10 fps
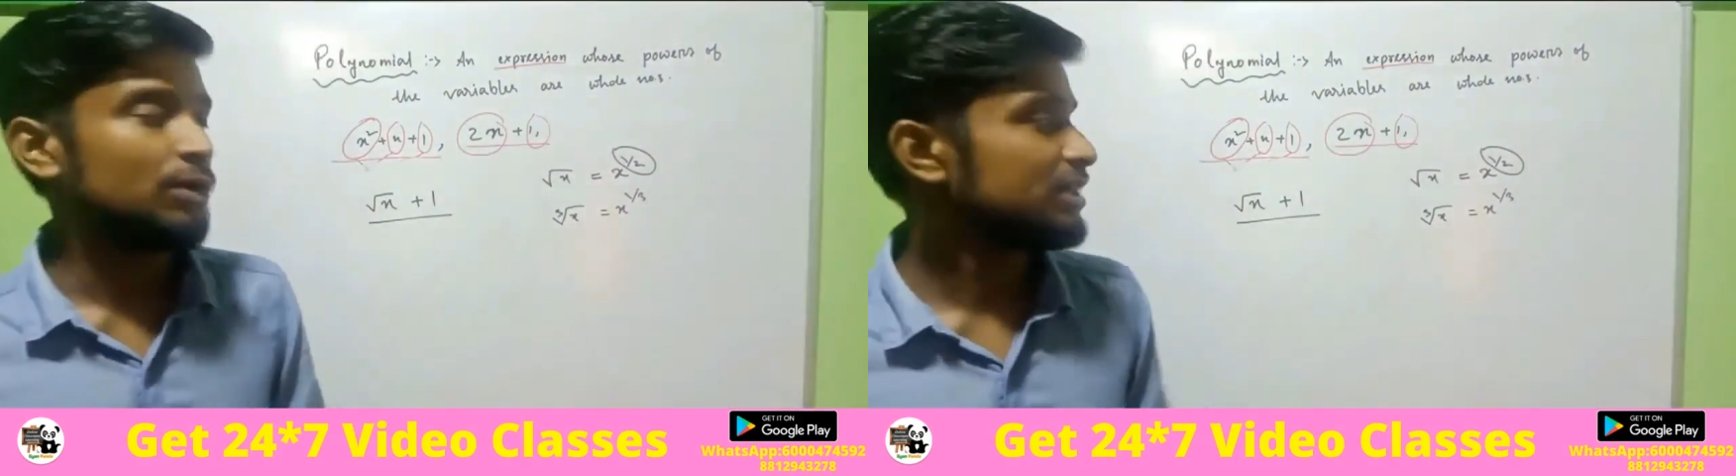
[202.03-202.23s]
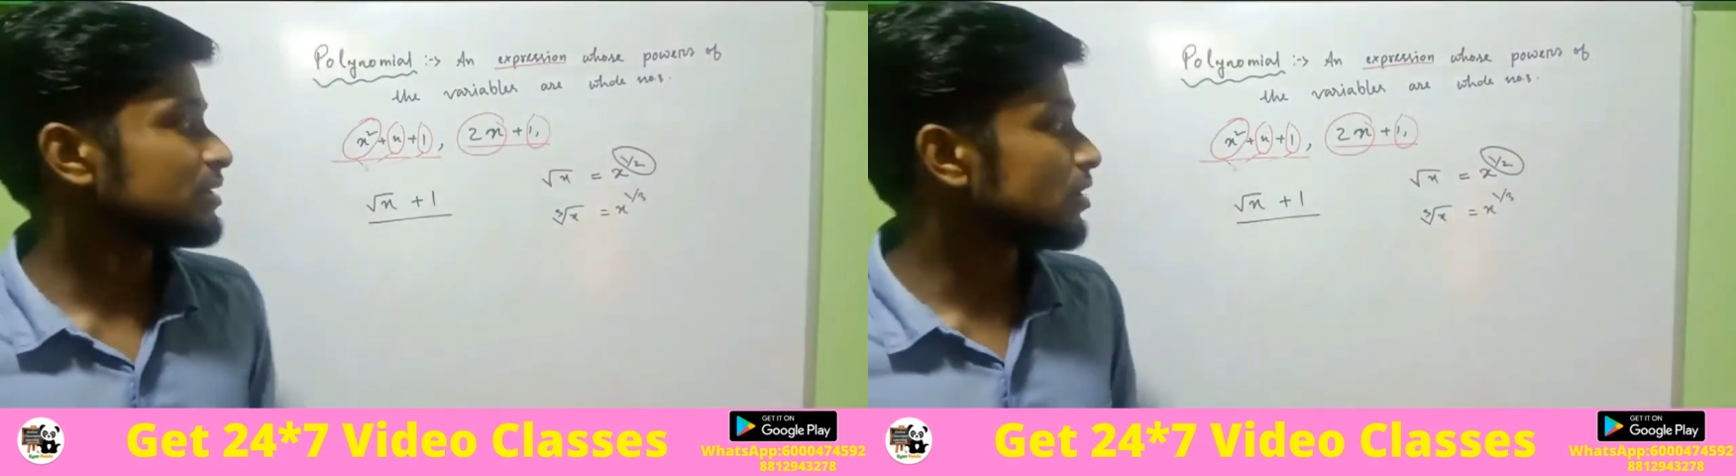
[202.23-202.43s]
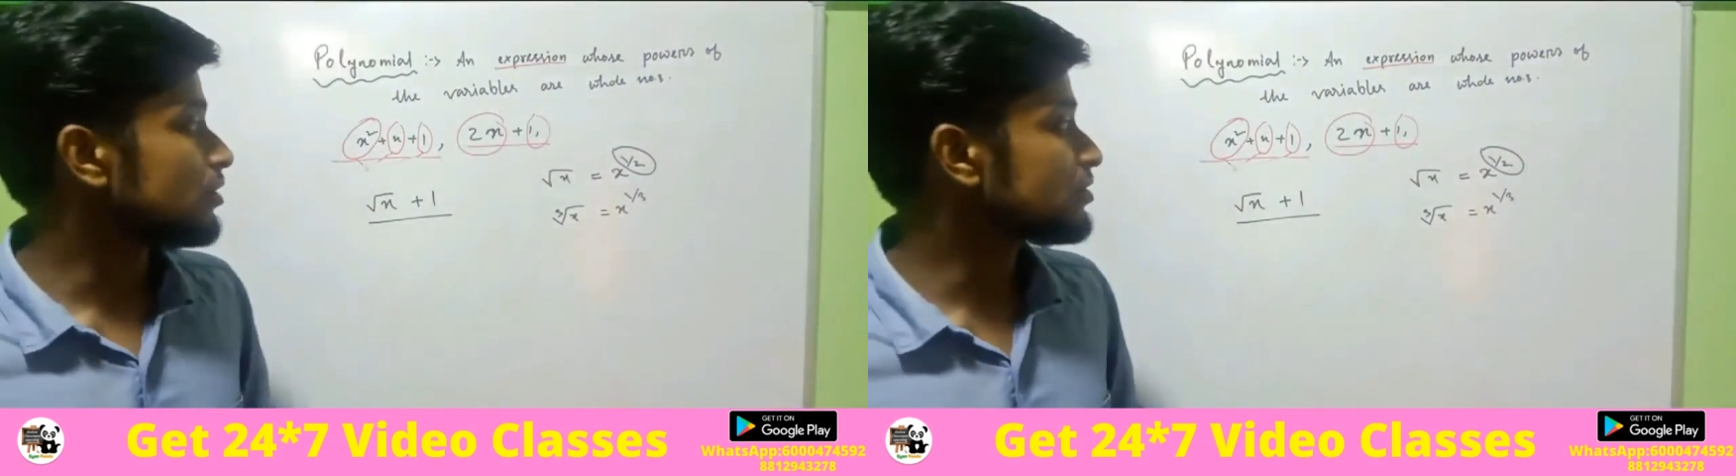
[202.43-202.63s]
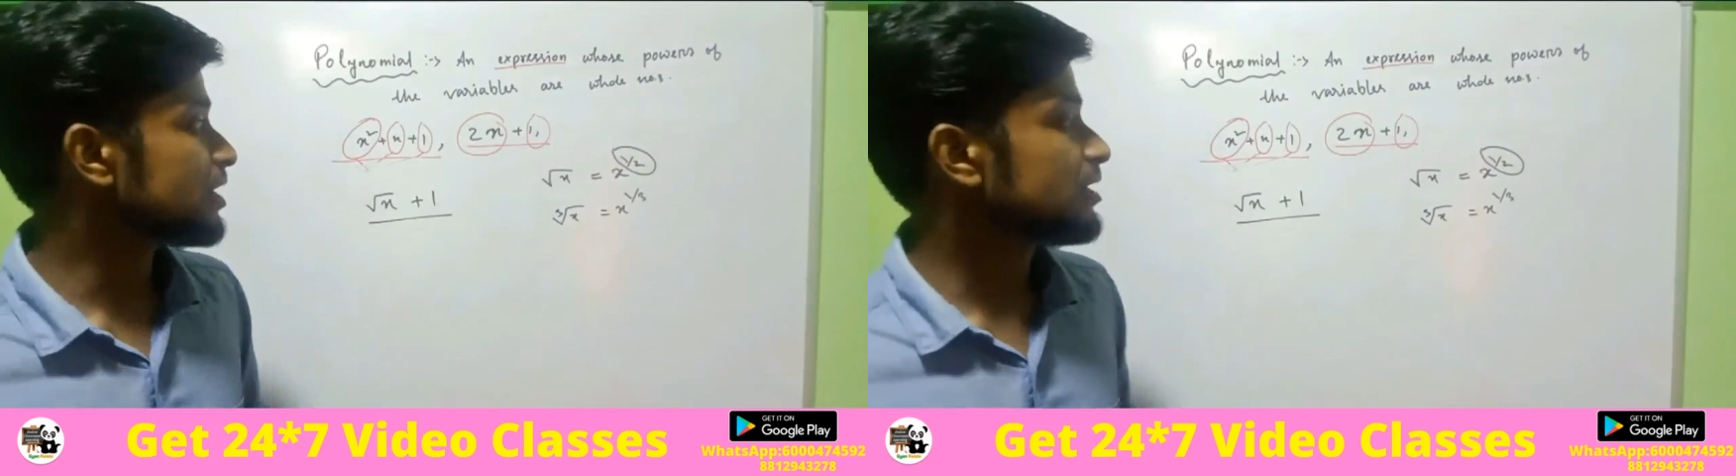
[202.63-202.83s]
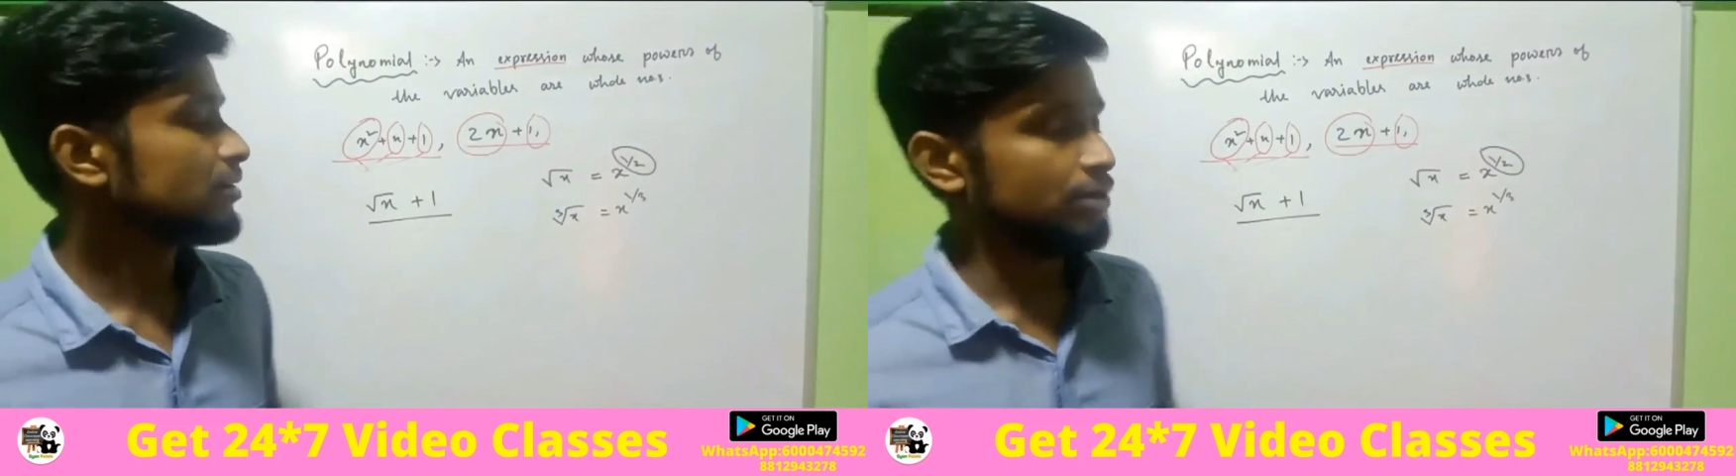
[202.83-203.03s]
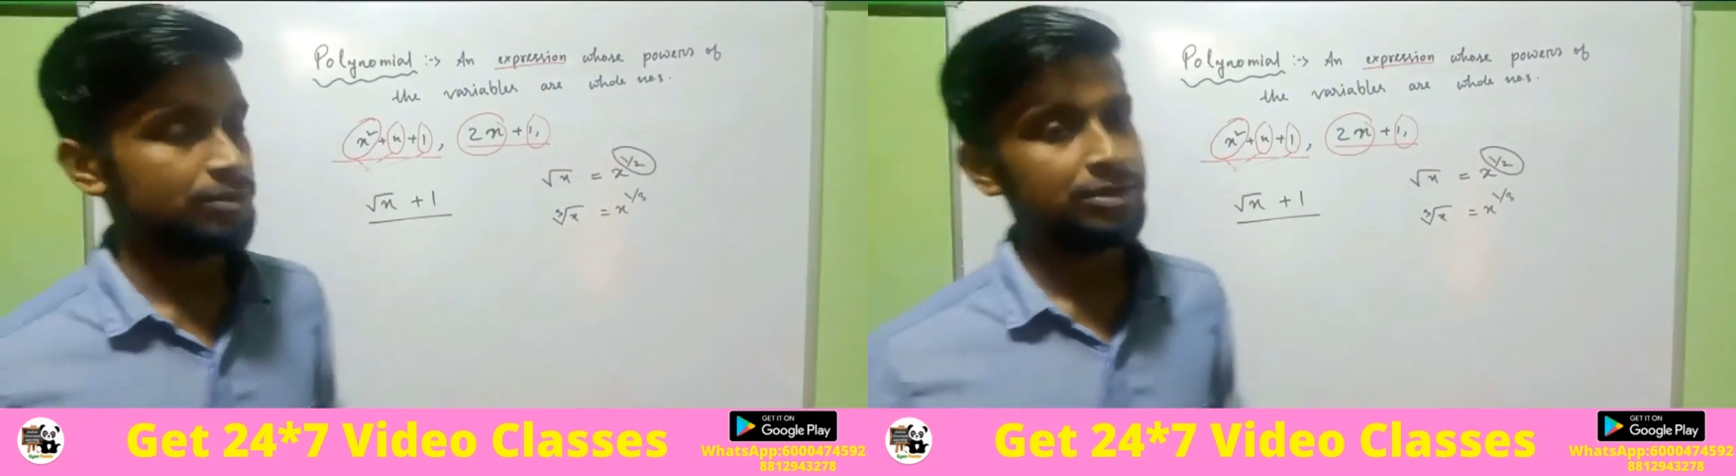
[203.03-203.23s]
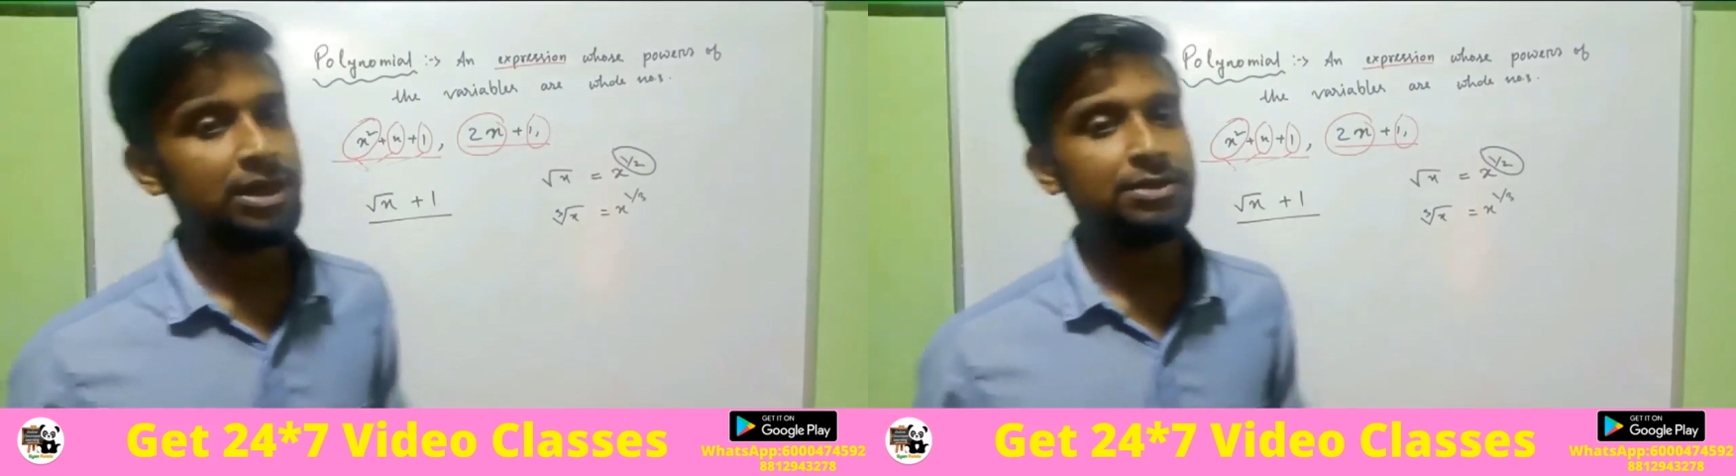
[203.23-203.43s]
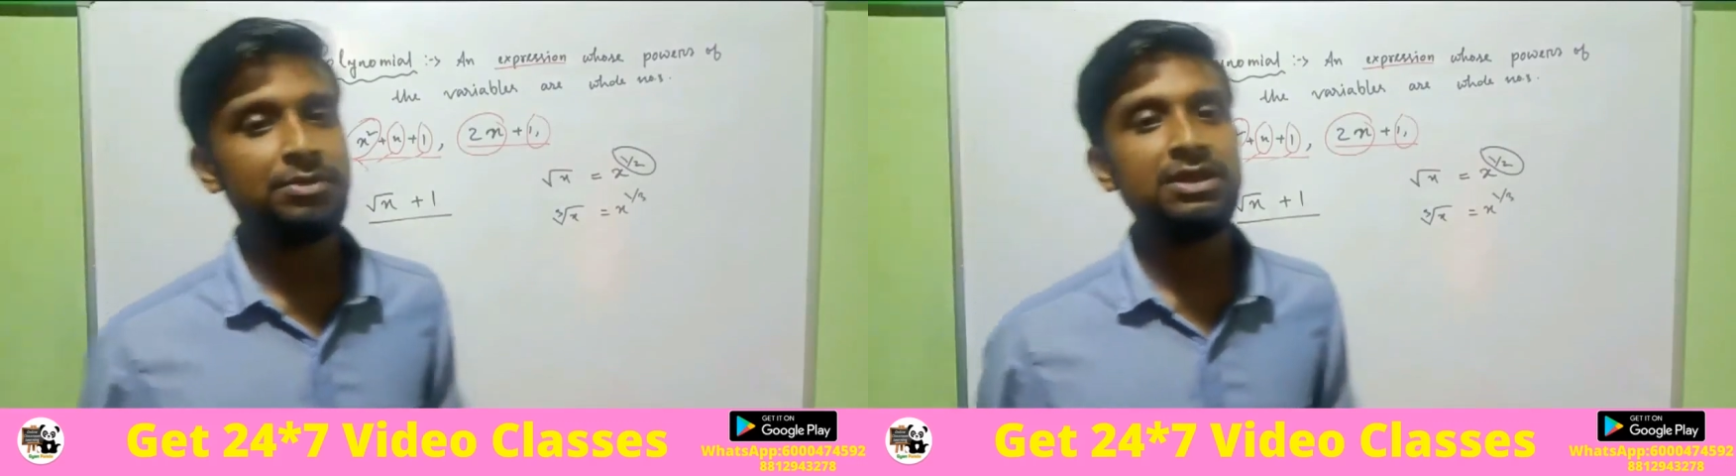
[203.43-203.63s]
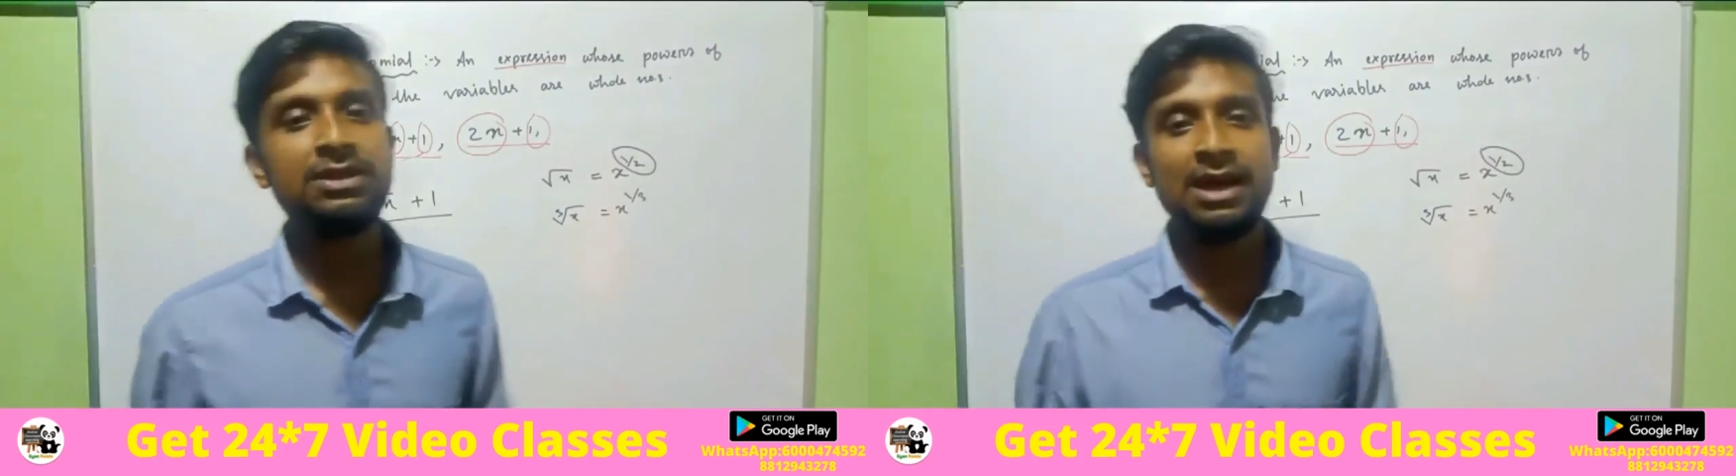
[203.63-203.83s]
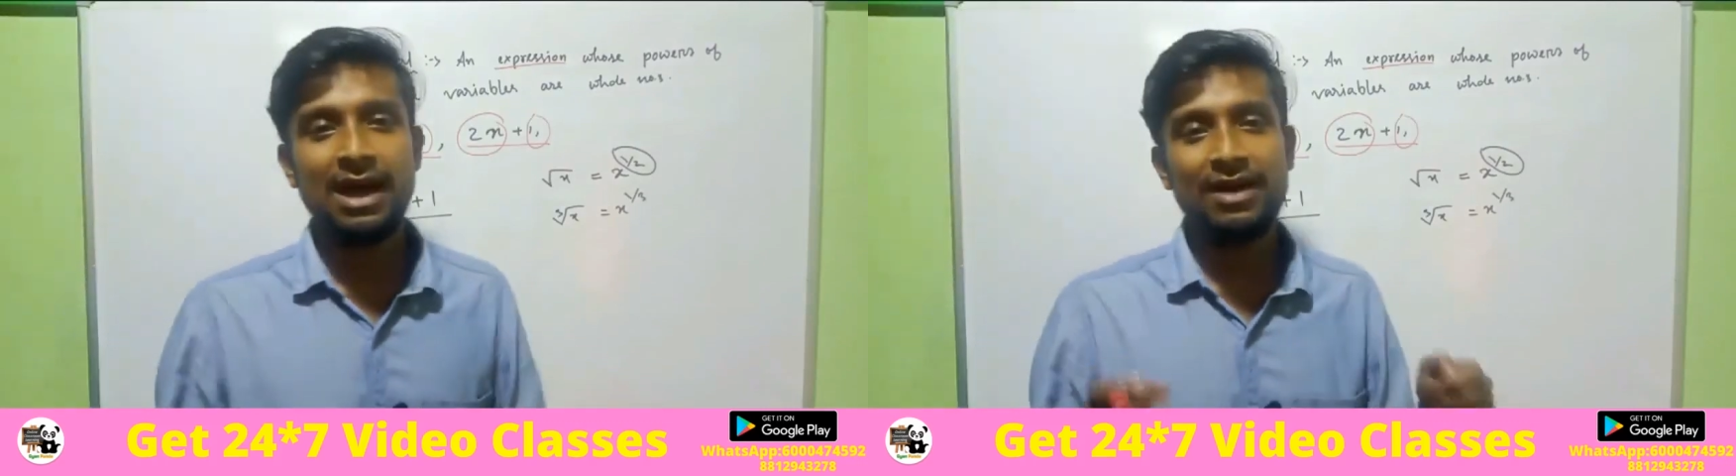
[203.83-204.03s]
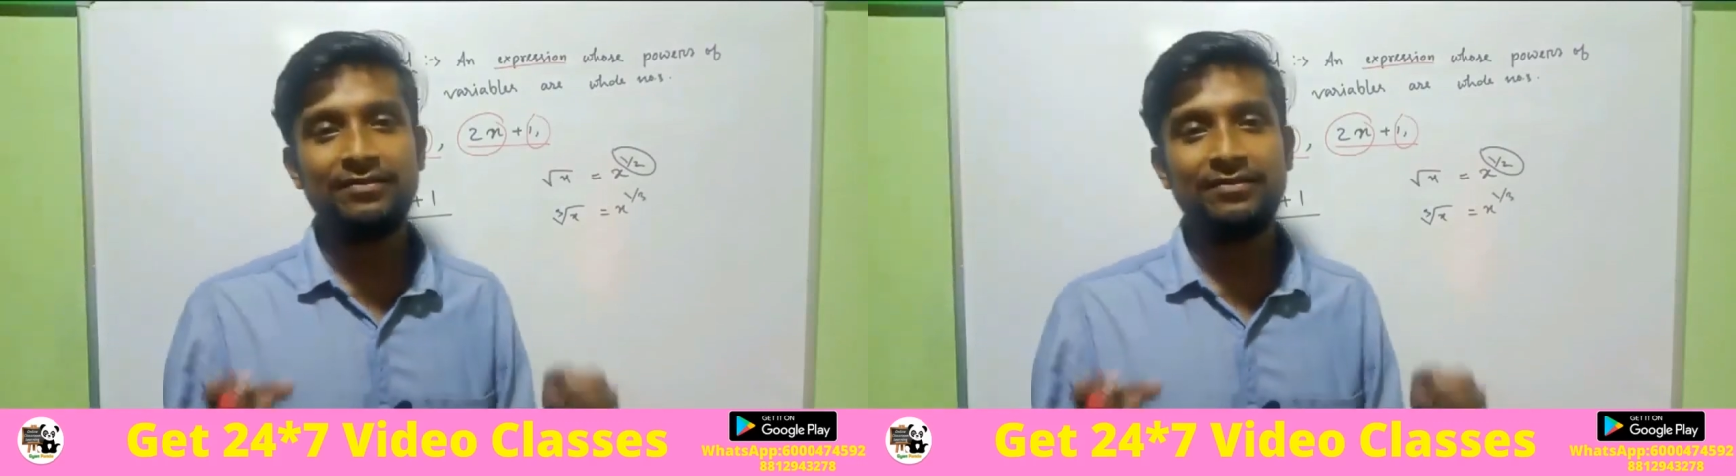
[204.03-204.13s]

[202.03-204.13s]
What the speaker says: What is constant? Constant means